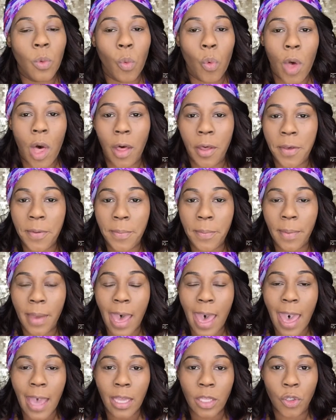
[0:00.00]
Welcome
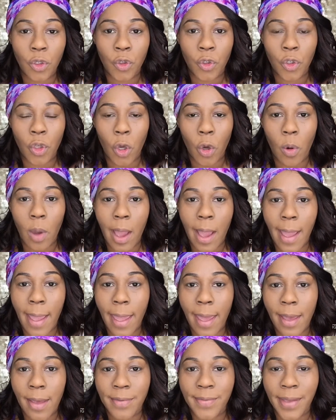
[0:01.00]
back. So I
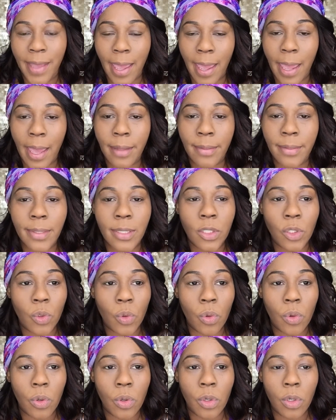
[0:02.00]
have had this
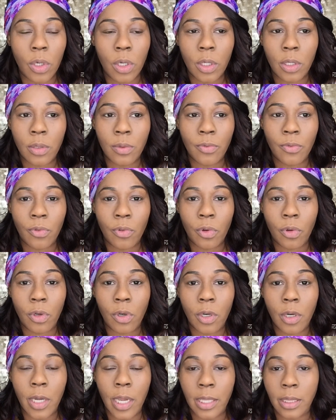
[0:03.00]
on
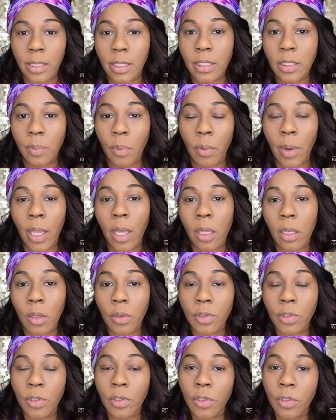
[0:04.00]
for, at this point,
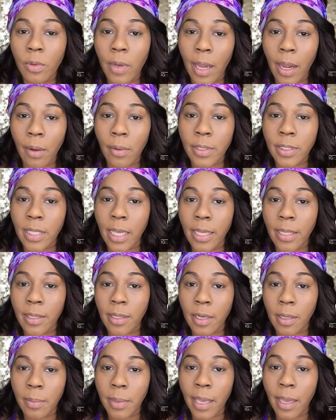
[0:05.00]
close to 2 hours. I
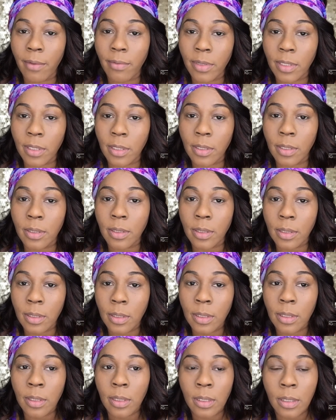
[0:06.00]
ended up having to
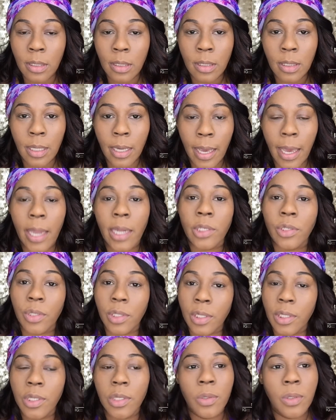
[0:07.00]

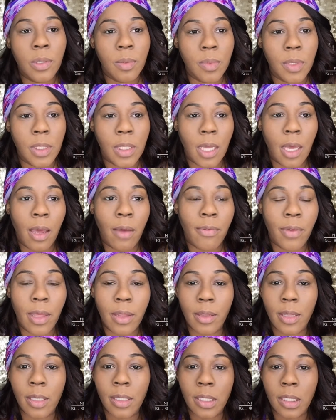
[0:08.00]
actually do some stuff,
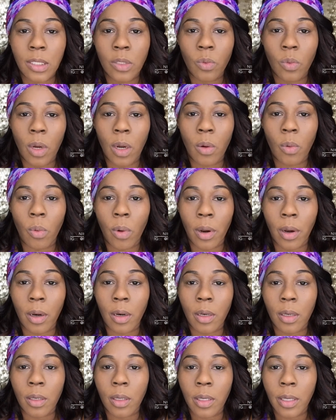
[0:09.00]
and this is what
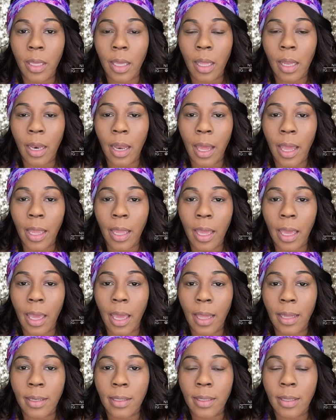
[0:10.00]
we're looking like
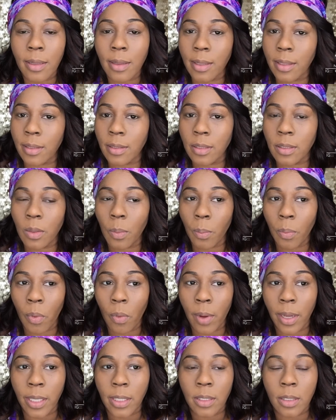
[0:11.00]
at this
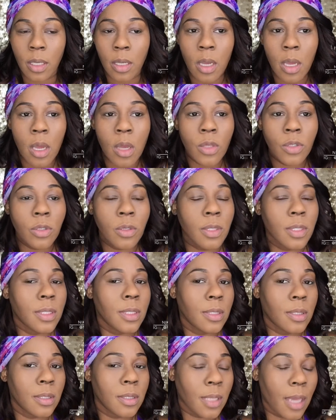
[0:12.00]
point. So this
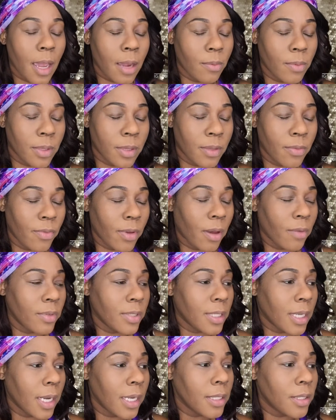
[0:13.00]
is the side with the
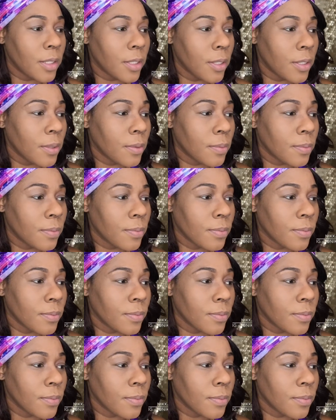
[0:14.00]
Velvetizer,